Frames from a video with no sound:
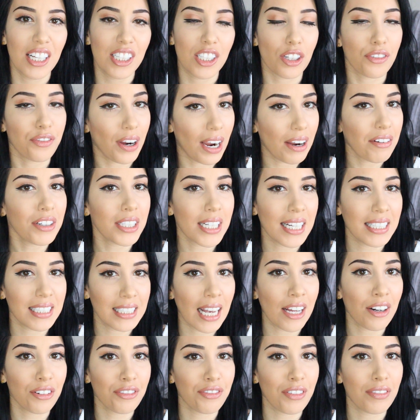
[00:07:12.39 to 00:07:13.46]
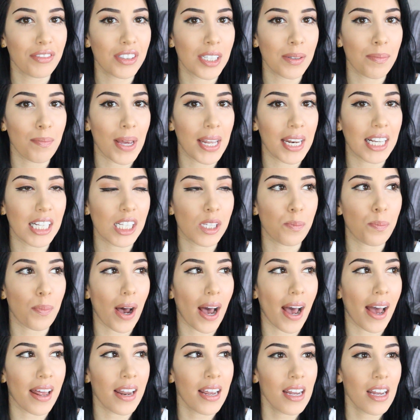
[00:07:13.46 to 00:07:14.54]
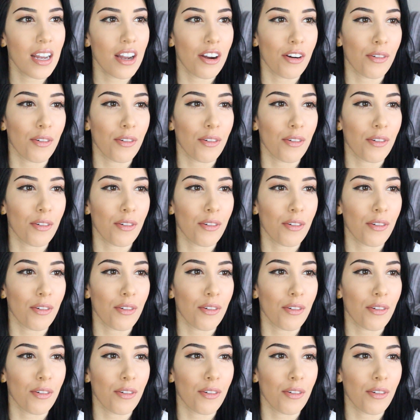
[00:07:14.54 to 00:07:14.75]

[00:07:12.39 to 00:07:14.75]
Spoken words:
So for every day, 10 or 15 minutes, but